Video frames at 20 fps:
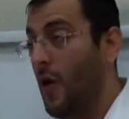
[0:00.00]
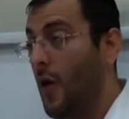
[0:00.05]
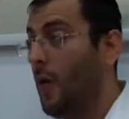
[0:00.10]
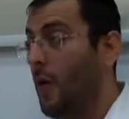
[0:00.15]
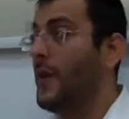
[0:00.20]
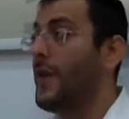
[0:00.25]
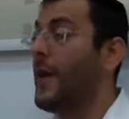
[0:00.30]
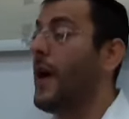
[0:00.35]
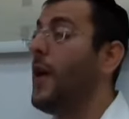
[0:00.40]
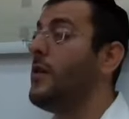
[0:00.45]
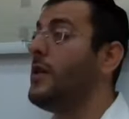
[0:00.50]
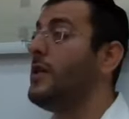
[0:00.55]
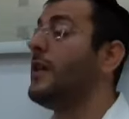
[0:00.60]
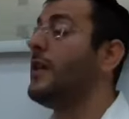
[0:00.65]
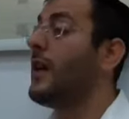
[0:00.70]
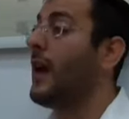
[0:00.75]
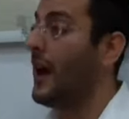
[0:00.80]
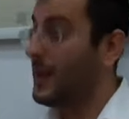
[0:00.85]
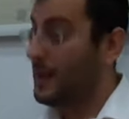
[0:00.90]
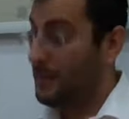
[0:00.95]
or whether only the
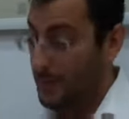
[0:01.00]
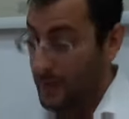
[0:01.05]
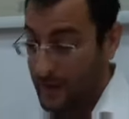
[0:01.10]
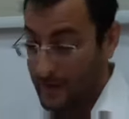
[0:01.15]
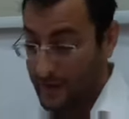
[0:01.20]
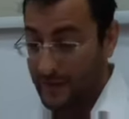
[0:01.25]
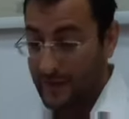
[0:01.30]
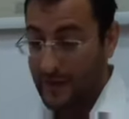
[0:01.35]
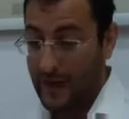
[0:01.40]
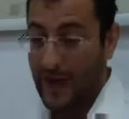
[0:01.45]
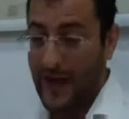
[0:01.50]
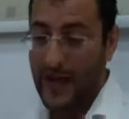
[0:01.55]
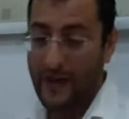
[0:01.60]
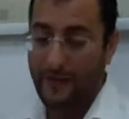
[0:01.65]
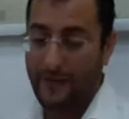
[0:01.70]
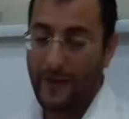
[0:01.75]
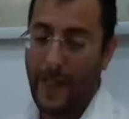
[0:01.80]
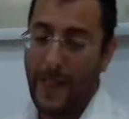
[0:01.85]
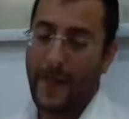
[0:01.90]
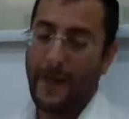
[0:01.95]
last person's
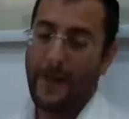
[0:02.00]
chayiv.